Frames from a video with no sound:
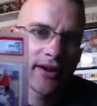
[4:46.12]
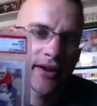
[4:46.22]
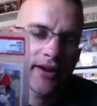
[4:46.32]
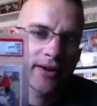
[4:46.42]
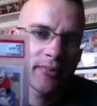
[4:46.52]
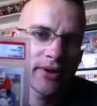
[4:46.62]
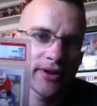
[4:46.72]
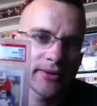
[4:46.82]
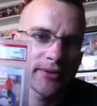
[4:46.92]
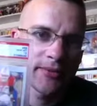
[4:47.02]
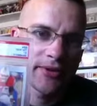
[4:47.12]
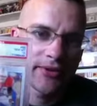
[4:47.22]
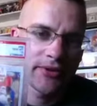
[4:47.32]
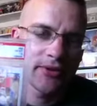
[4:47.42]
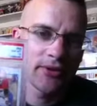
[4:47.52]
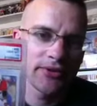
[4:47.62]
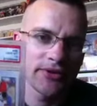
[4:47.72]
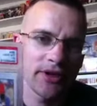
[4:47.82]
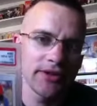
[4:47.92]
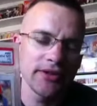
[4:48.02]
I'm kind of picking up some of these
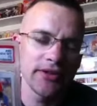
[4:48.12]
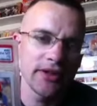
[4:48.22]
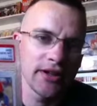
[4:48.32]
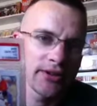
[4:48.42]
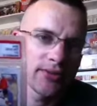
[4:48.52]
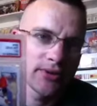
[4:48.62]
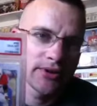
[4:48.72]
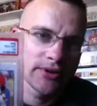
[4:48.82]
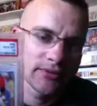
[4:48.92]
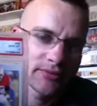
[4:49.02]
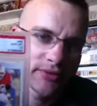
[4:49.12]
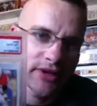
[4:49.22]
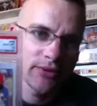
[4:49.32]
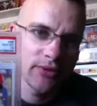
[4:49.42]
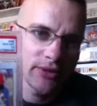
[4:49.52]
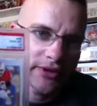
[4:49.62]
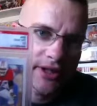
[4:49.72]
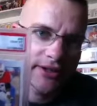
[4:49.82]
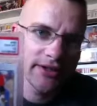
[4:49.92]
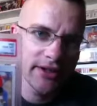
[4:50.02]
scores, 90 and 91,
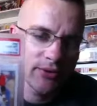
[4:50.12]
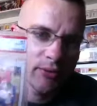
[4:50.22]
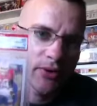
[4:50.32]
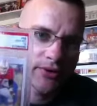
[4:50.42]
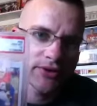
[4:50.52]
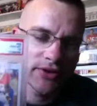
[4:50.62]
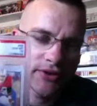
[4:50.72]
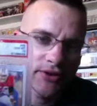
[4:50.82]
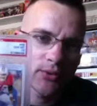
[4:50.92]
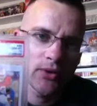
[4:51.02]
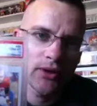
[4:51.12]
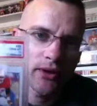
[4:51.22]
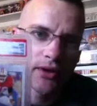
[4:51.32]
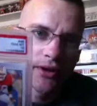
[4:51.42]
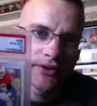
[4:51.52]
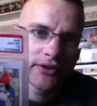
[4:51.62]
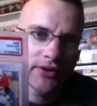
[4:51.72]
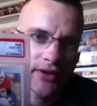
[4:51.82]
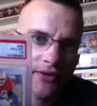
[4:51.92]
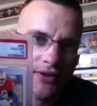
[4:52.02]
91 Pro sets as well, just
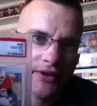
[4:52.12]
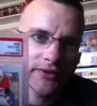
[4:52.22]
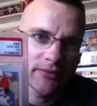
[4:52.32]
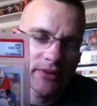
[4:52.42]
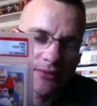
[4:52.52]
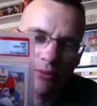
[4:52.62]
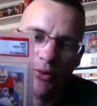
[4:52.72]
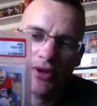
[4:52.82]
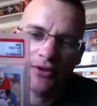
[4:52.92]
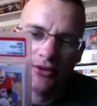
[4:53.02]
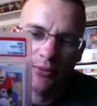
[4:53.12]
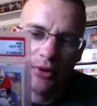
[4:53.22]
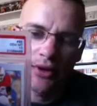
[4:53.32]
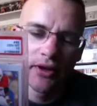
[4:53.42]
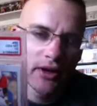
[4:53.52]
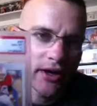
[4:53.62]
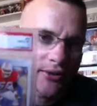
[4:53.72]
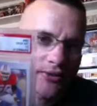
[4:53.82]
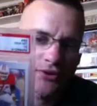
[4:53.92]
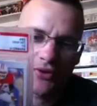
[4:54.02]
here and there for minimum prices, but I
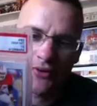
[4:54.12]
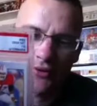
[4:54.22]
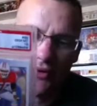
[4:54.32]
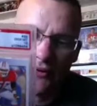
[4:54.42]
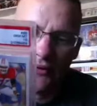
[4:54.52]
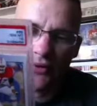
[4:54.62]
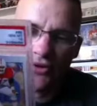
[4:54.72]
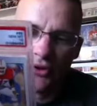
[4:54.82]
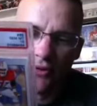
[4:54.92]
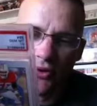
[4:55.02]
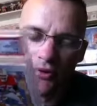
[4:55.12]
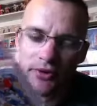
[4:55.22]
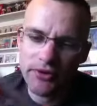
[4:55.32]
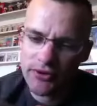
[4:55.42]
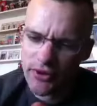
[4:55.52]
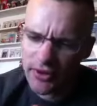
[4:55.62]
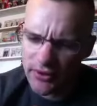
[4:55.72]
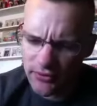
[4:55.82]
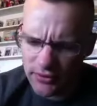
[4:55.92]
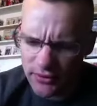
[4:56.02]
always look through what 4 Sharp Corners has got
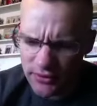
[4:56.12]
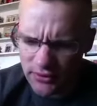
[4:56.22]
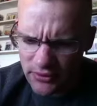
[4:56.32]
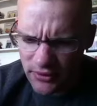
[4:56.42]
going on.